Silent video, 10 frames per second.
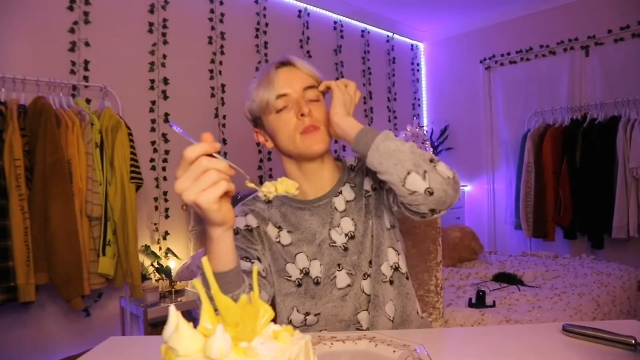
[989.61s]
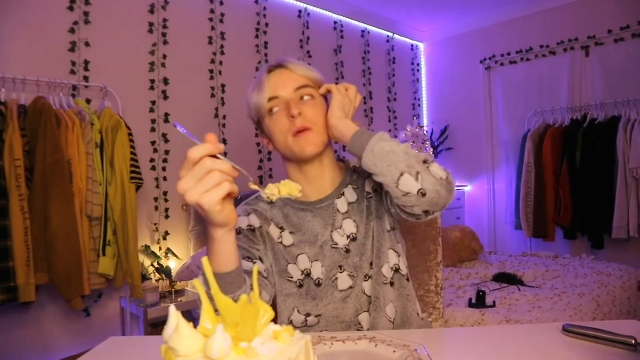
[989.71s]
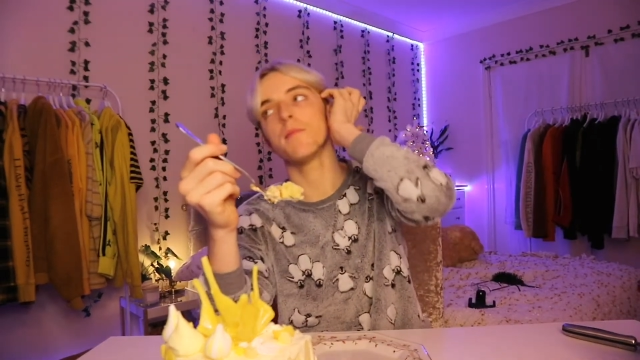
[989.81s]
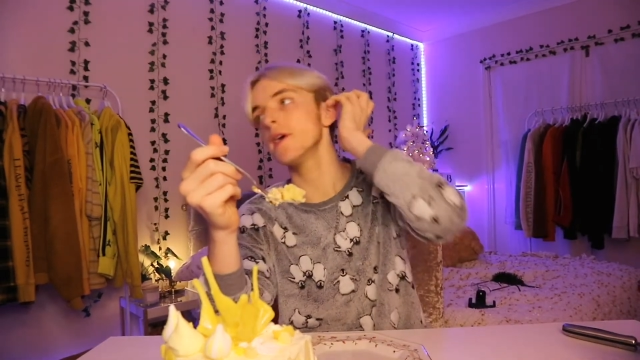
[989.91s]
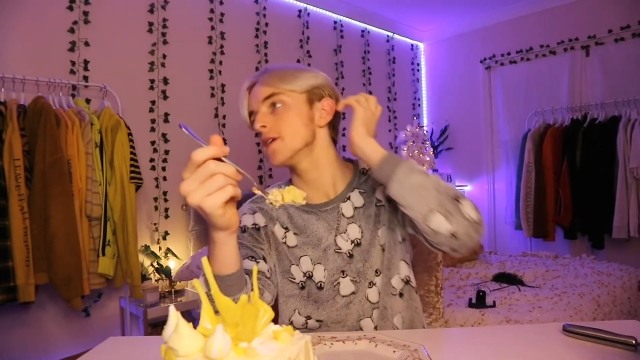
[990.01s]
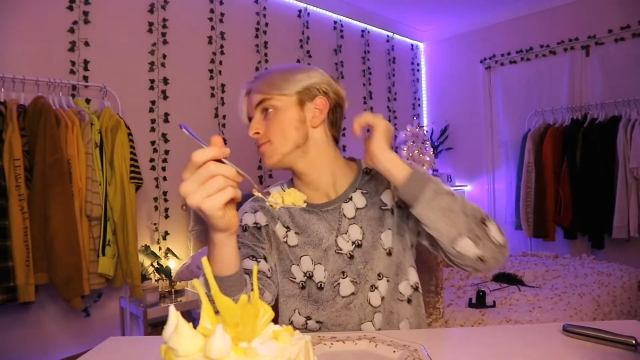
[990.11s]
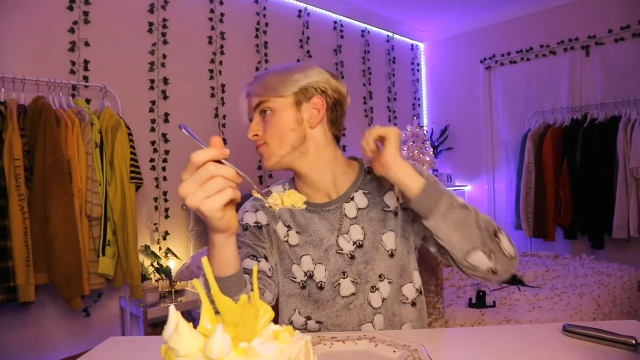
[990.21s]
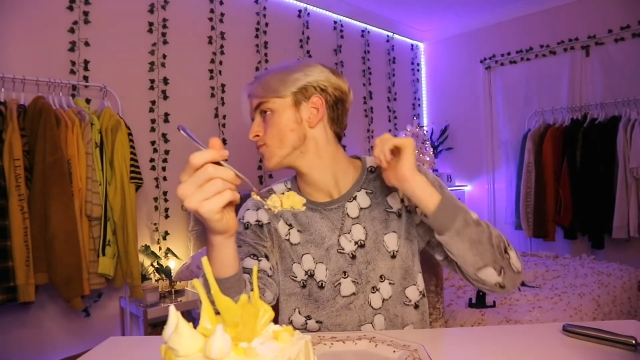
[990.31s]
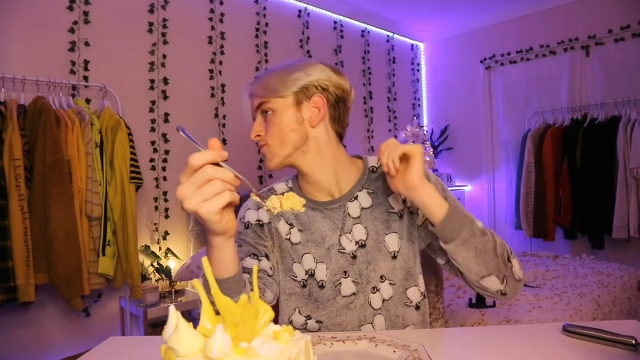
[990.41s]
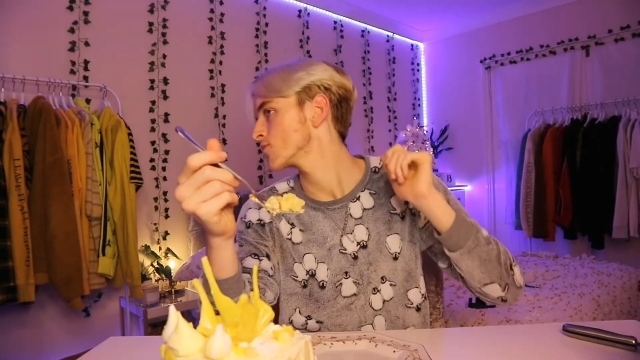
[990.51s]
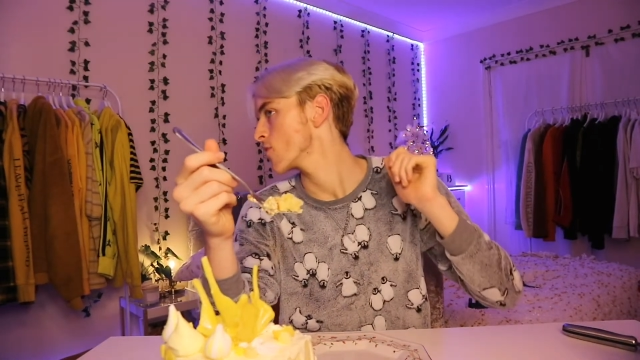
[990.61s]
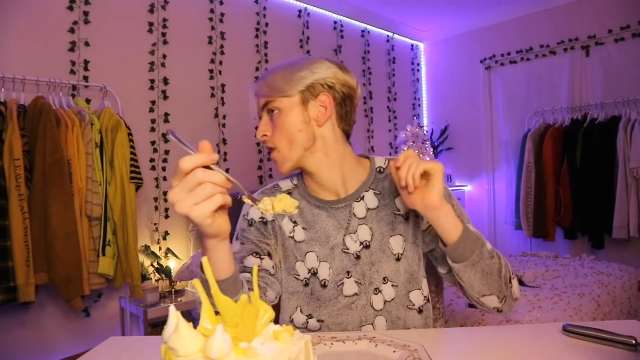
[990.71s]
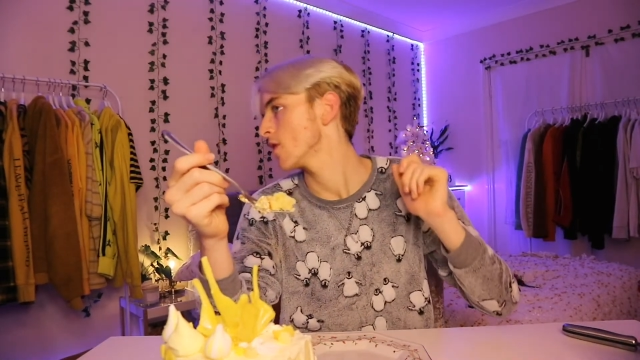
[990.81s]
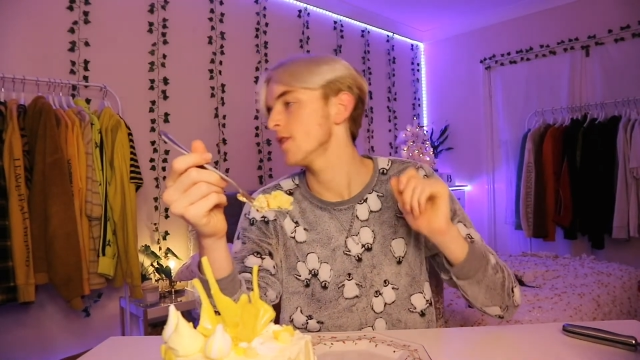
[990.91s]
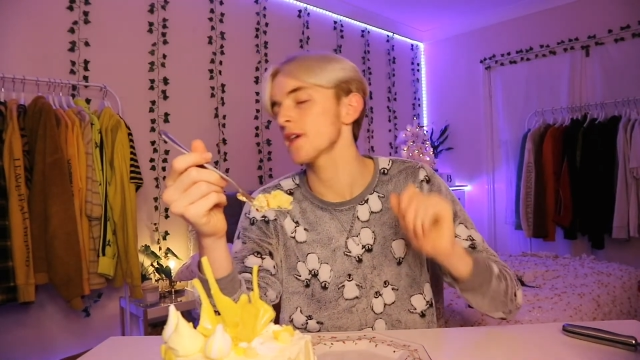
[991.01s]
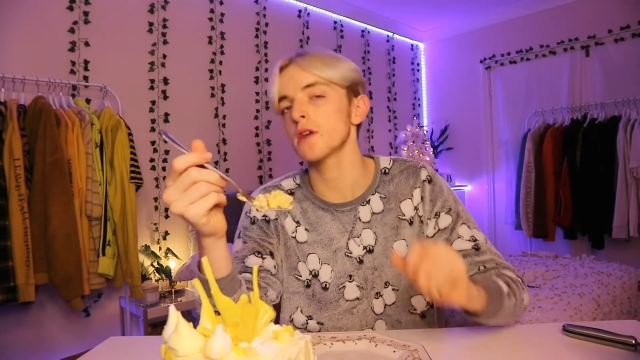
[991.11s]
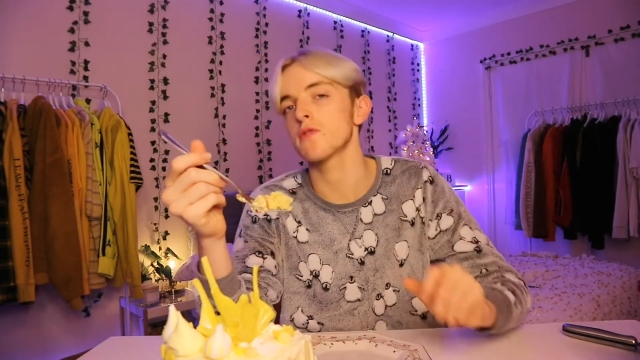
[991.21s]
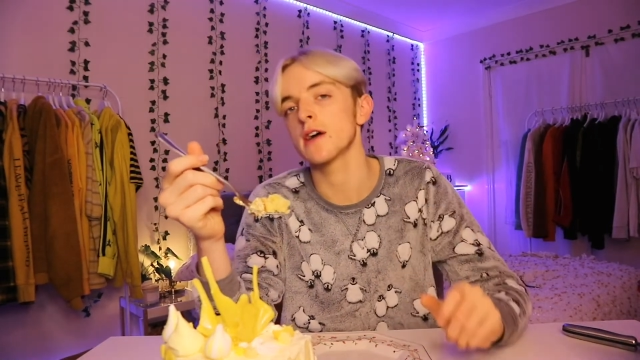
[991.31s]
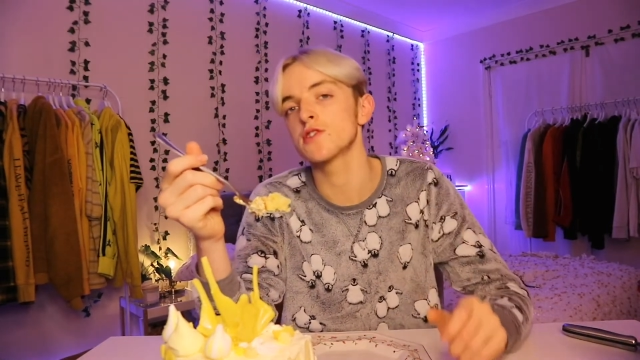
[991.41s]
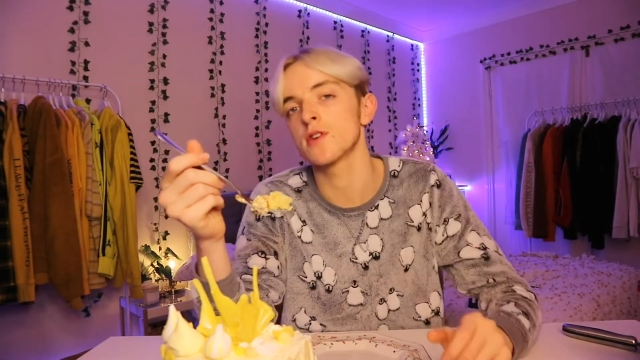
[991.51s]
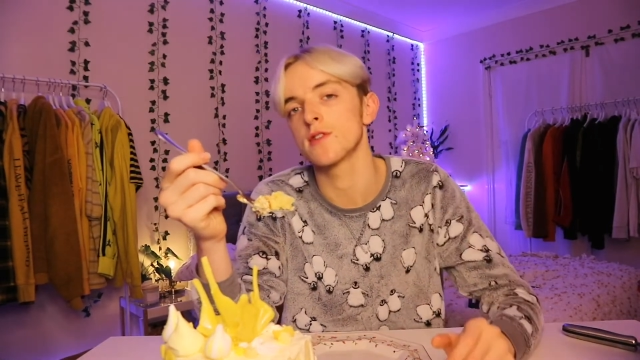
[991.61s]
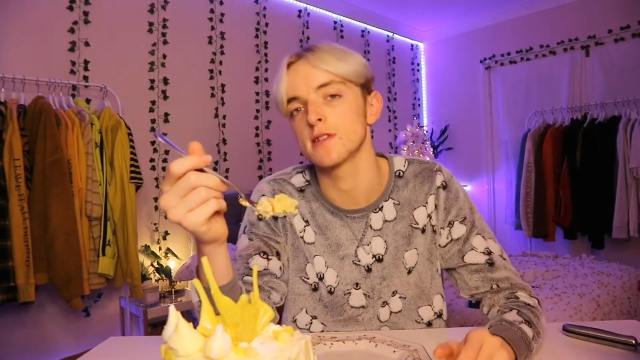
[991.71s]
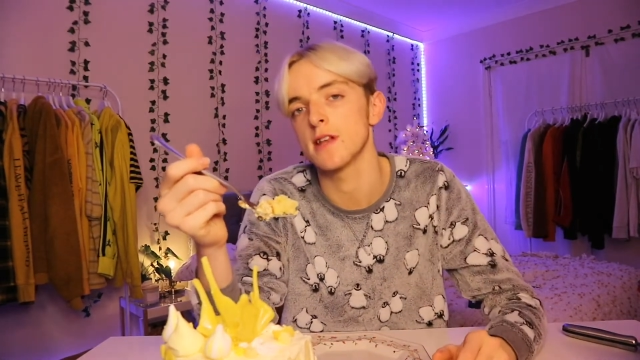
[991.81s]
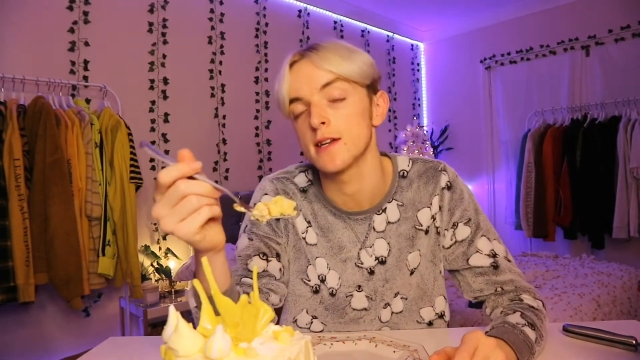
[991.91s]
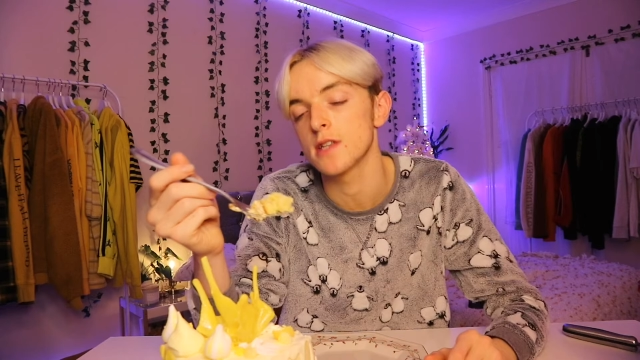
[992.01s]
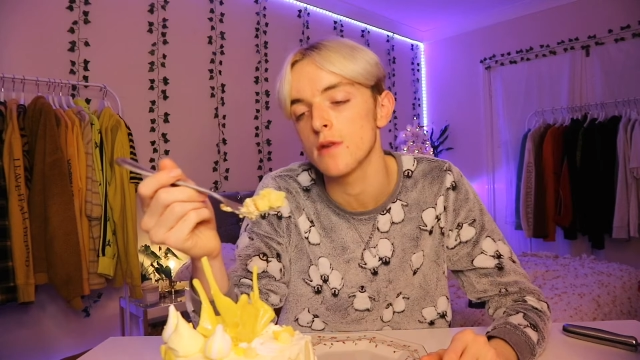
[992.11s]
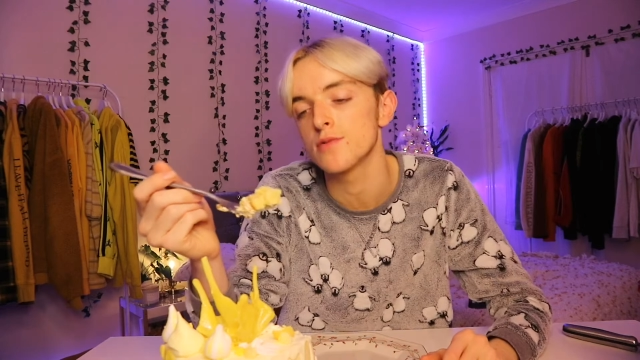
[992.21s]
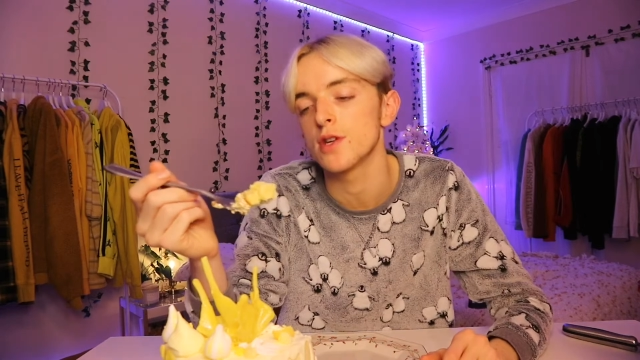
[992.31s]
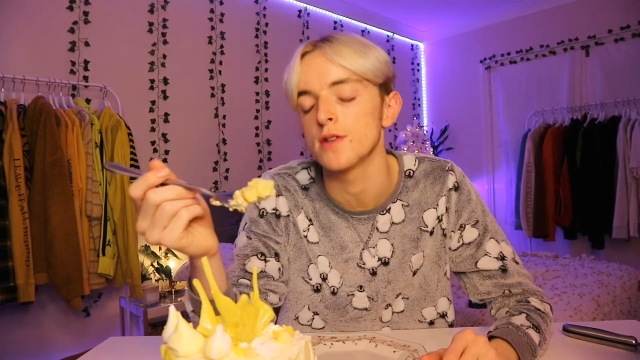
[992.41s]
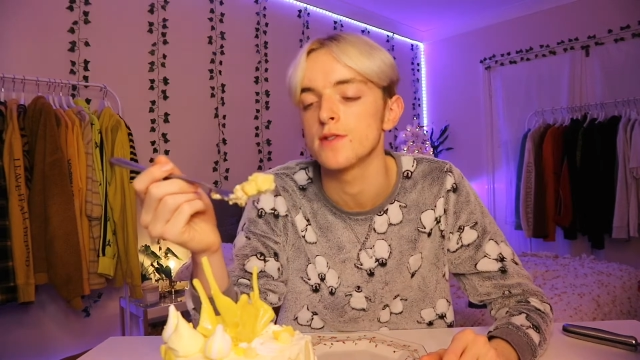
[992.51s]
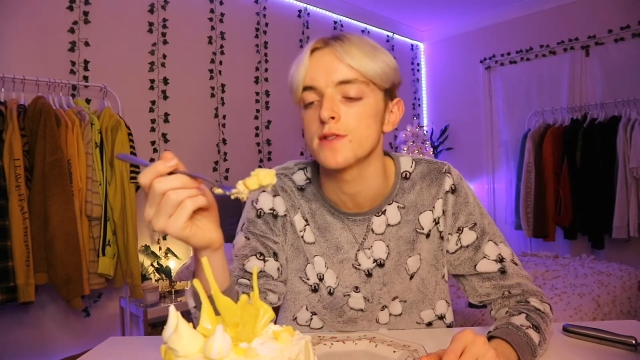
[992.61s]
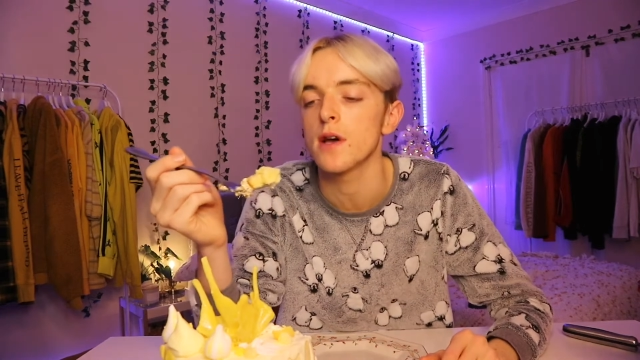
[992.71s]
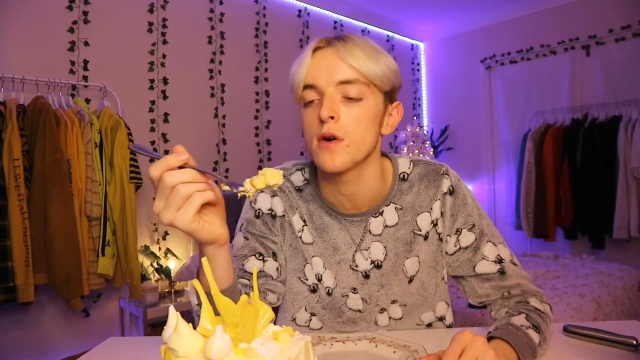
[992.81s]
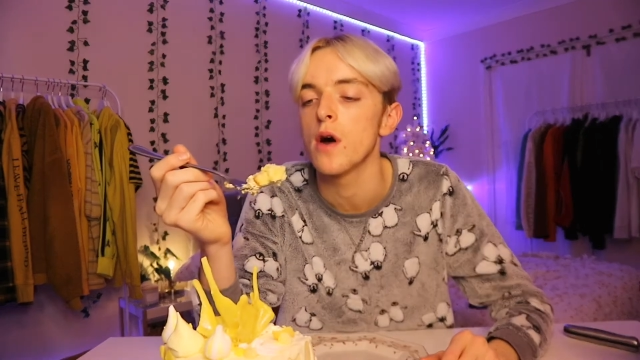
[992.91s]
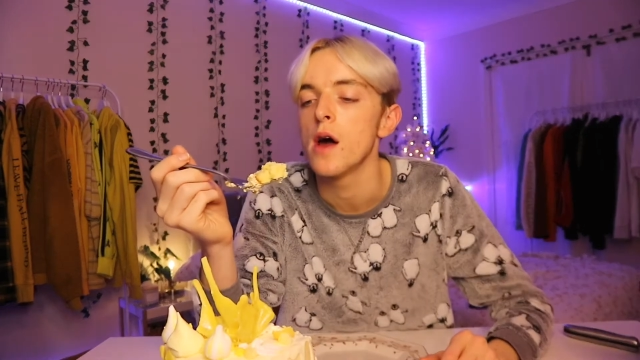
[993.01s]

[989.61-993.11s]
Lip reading: But I feel like in a restaurant there's less options, so